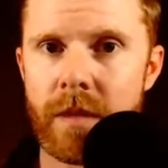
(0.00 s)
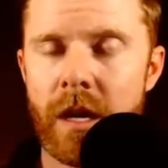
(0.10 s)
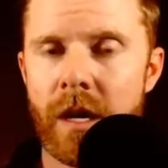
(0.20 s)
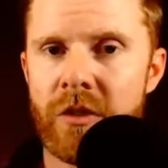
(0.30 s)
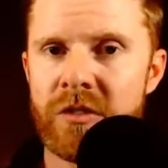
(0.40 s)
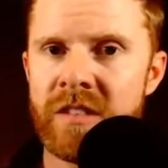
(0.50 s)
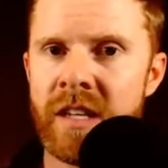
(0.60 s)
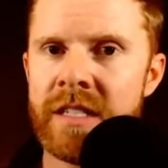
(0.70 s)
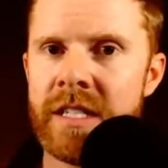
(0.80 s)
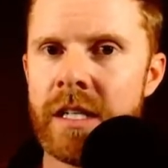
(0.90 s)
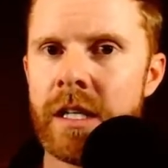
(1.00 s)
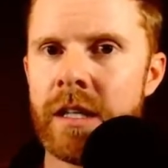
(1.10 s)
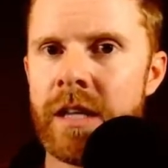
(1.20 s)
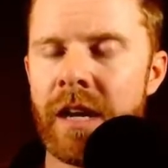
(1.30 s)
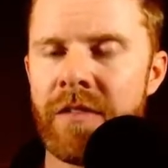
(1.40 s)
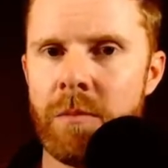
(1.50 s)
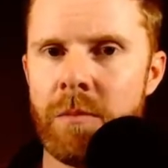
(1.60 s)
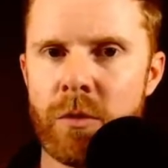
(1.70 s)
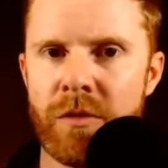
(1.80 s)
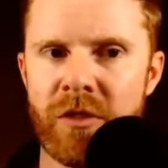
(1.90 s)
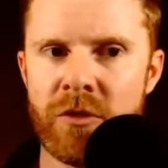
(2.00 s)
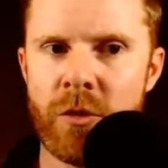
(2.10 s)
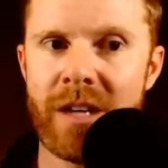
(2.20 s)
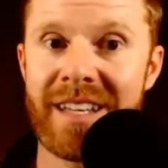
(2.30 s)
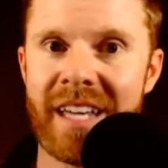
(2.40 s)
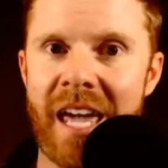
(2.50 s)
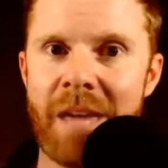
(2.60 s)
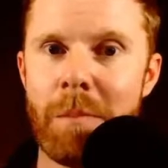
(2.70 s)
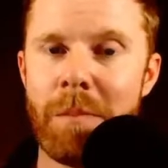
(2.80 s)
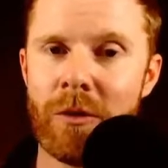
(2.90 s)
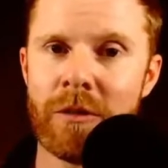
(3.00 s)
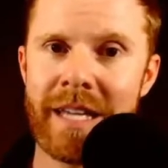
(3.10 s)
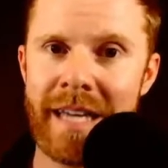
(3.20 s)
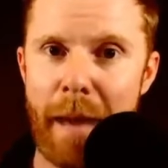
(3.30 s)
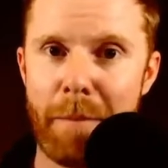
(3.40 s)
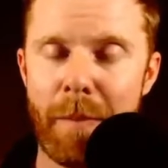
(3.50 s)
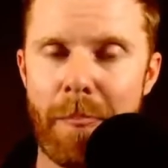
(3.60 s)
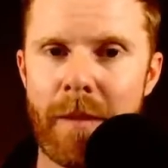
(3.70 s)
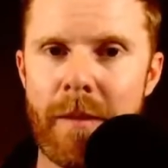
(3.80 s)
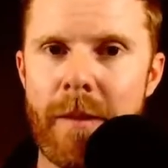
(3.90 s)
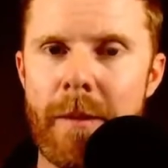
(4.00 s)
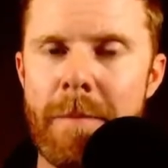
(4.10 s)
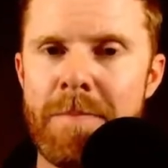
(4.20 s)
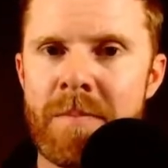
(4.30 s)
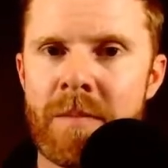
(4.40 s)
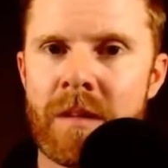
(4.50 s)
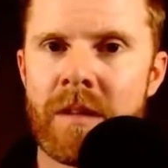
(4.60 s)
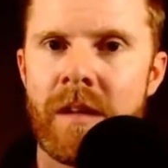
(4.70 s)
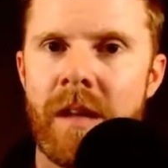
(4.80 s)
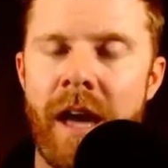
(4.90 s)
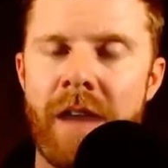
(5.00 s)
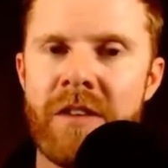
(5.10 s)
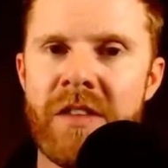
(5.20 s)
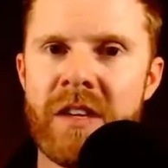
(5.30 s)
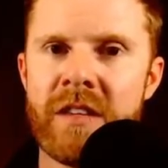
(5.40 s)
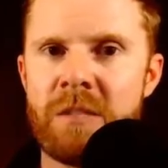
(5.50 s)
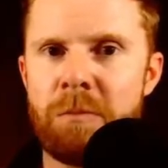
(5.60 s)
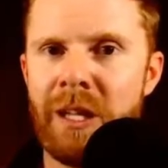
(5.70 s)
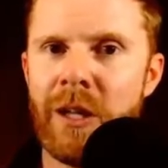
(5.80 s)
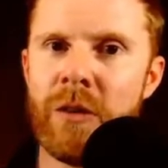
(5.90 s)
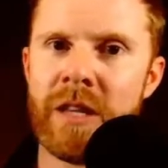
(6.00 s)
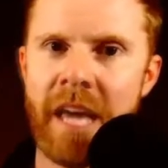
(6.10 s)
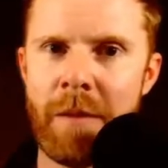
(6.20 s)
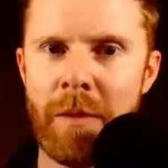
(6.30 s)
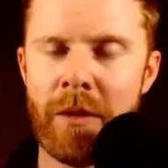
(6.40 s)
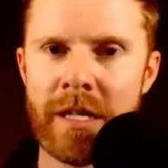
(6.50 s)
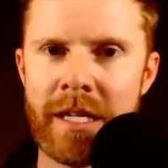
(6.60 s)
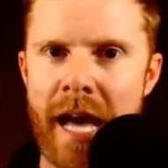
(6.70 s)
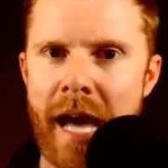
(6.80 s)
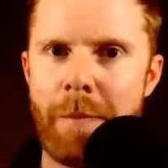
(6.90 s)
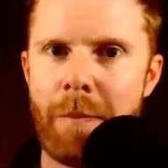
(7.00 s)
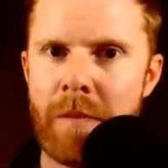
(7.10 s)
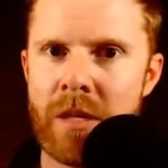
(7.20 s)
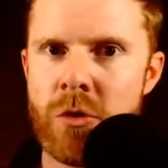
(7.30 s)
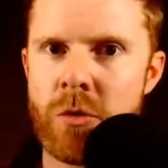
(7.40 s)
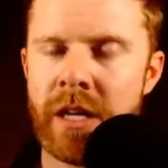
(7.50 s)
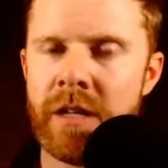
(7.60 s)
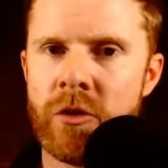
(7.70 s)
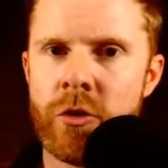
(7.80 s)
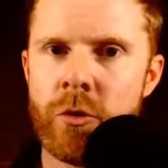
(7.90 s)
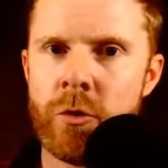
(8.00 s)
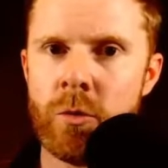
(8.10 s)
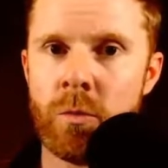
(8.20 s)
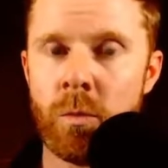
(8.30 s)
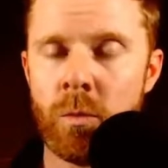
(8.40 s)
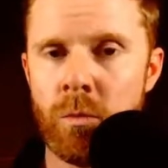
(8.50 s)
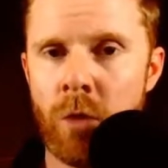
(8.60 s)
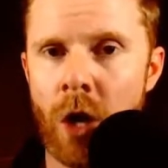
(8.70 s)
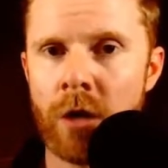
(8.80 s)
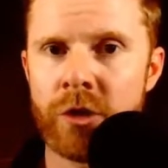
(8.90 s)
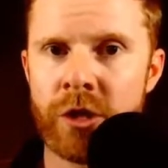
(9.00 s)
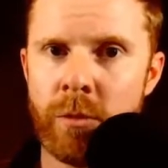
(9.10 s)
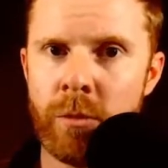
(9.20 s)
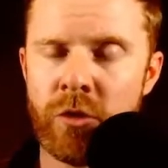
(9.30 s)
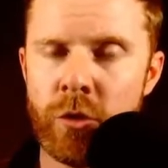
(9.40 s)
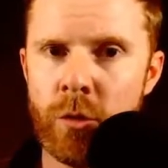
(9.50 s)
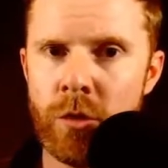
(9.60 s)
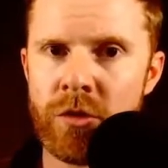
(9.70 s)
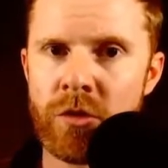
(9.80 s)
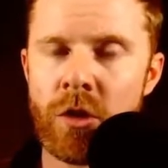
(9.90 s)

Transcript: there's this idea that I've come to refer to as the capability gap. Everything that's below the capability gap, you can do largely with tools